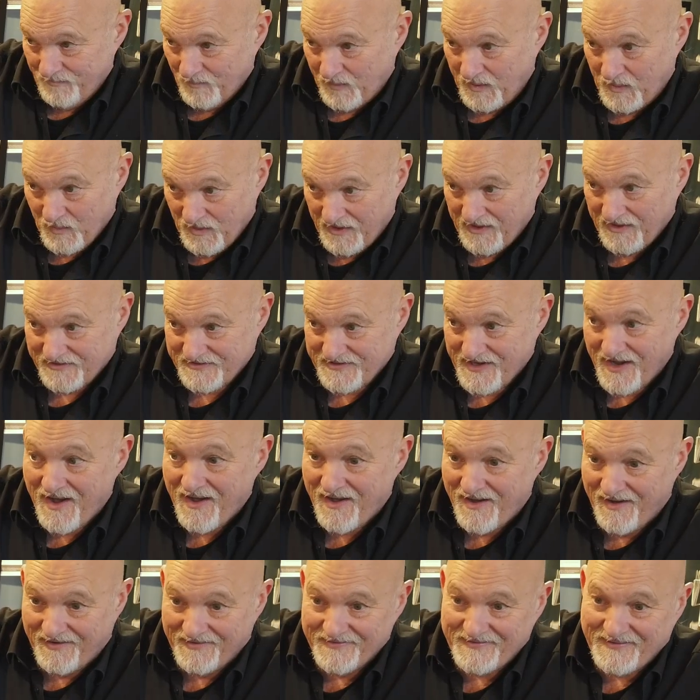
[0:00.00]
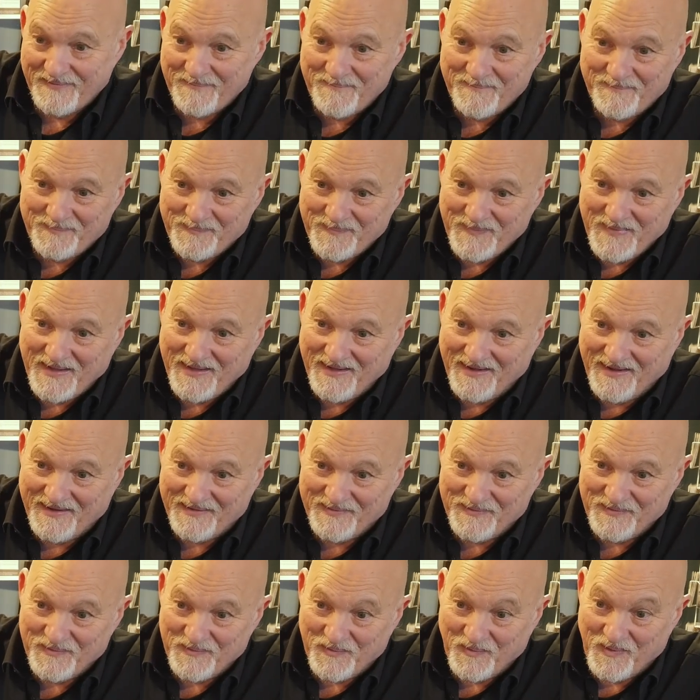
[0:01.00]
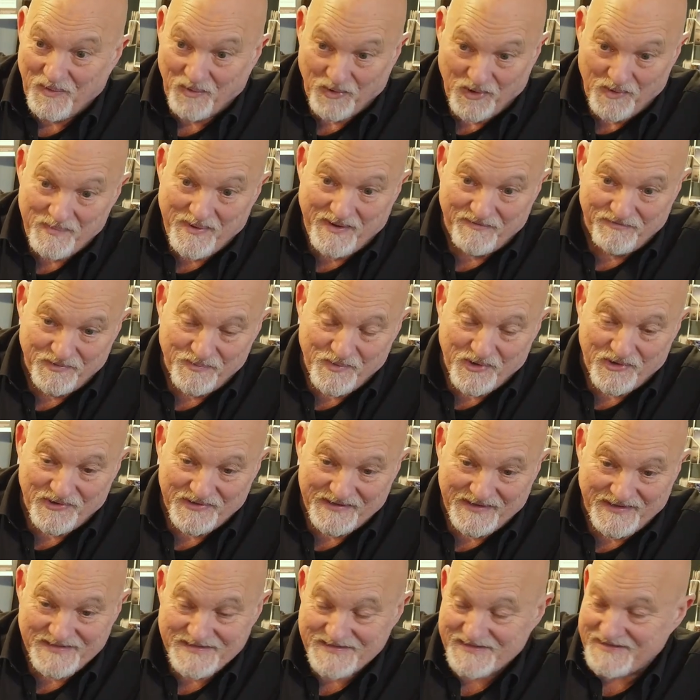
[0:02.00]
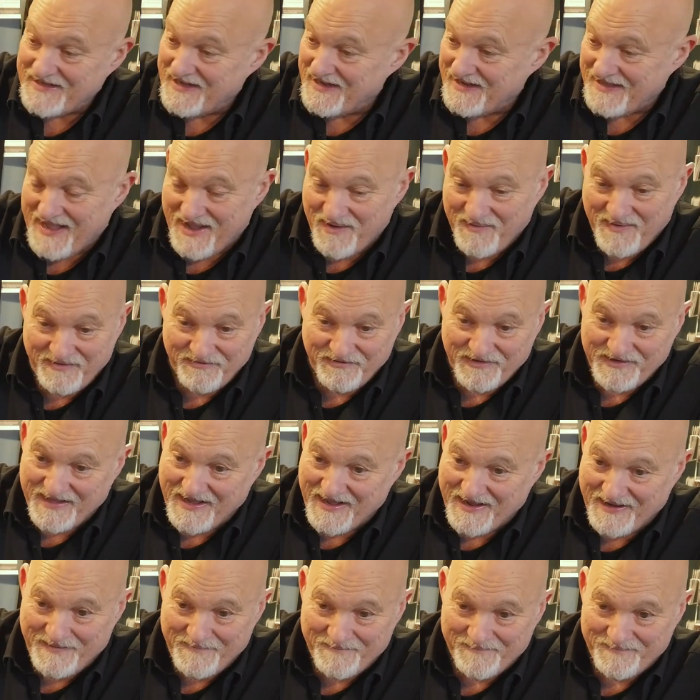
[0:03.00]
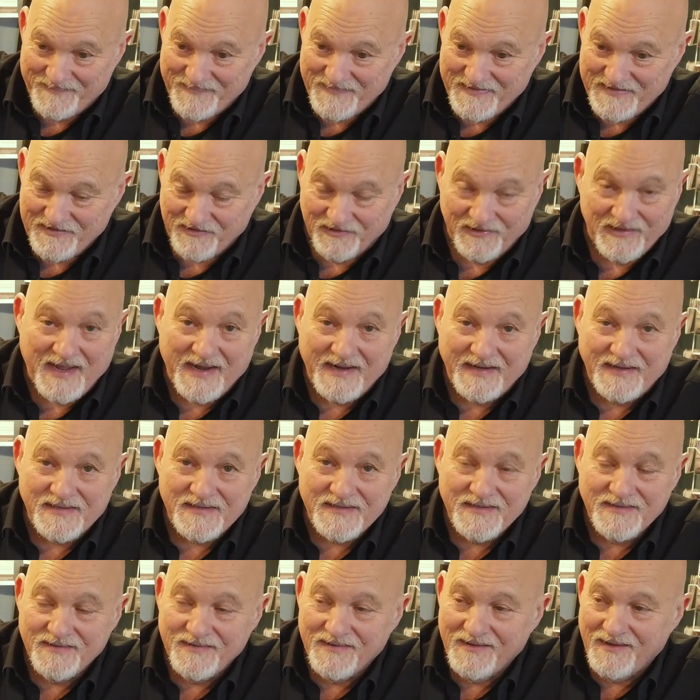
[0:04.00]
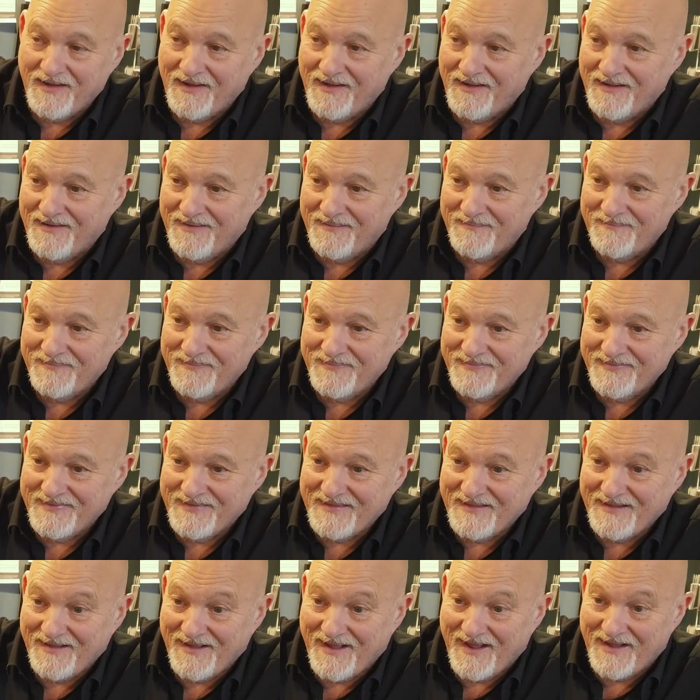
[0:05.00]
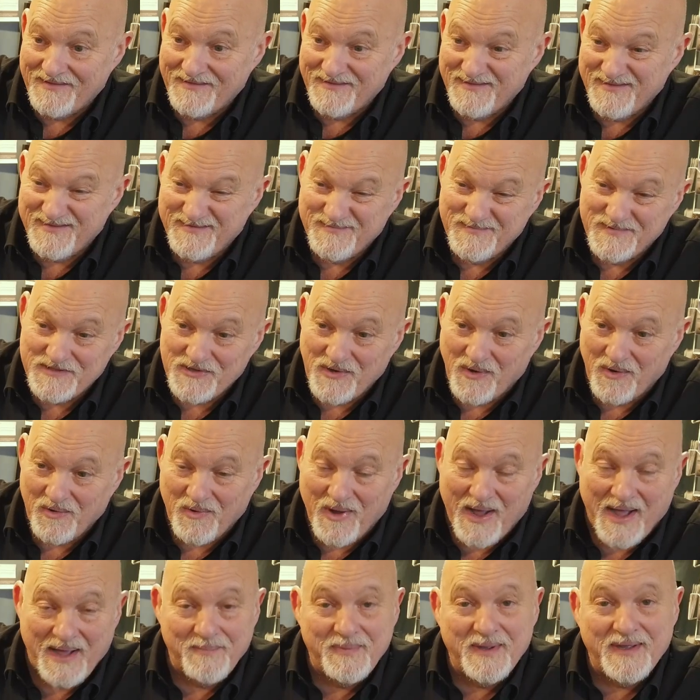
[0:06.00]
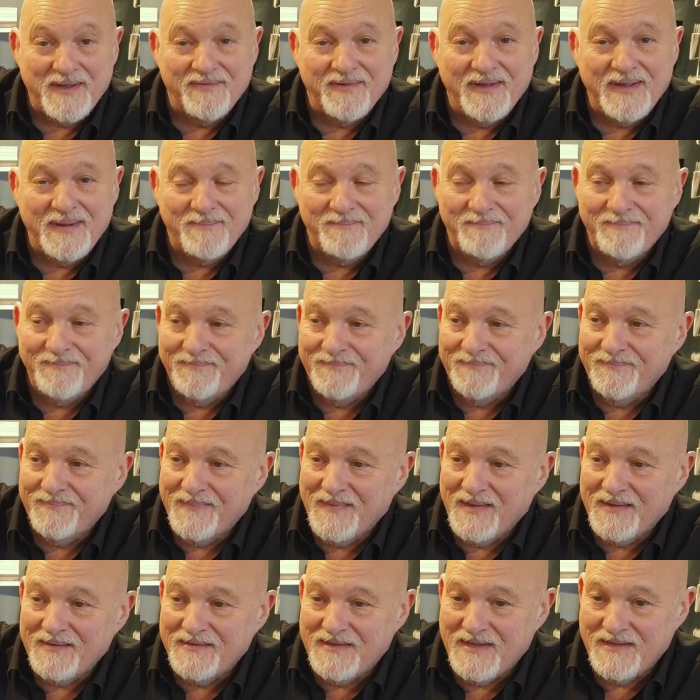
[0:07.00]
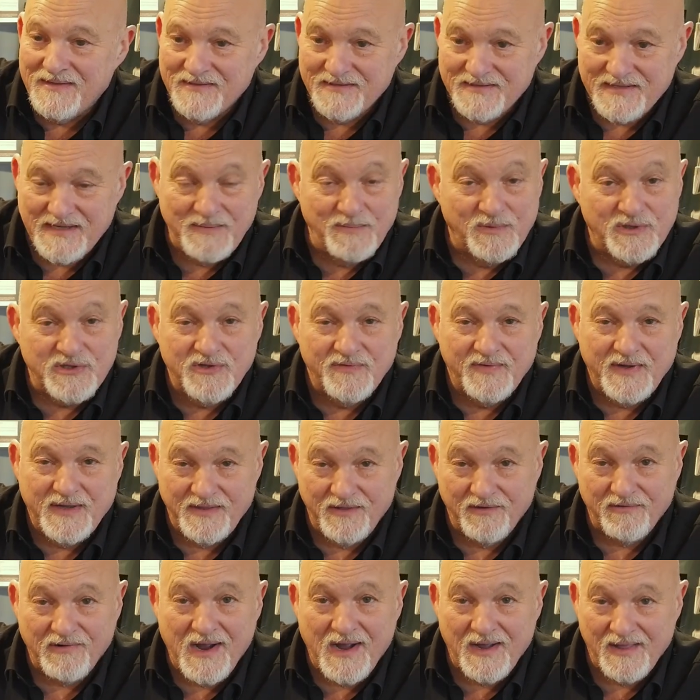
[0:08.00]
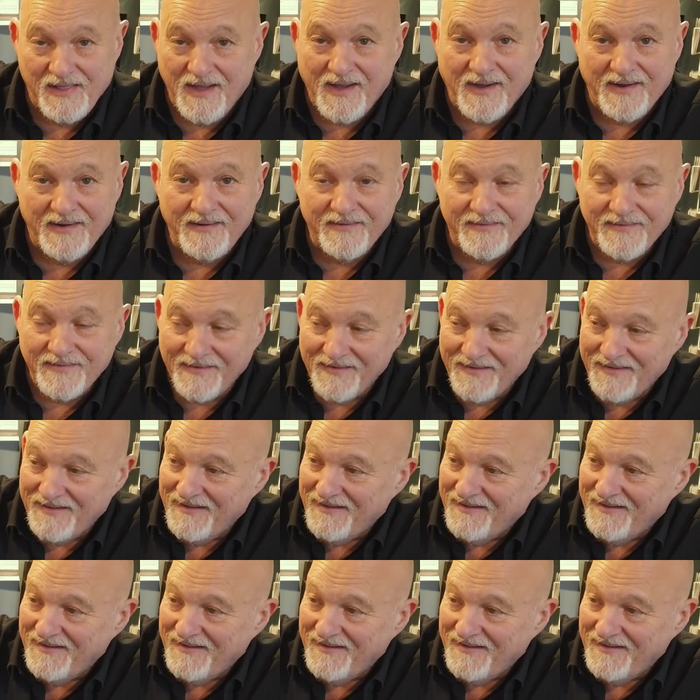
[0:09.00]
We worked hard and we were up every morning and stayed out every day till late, and saw quite a bit of it. Didn't see much of it in the right light.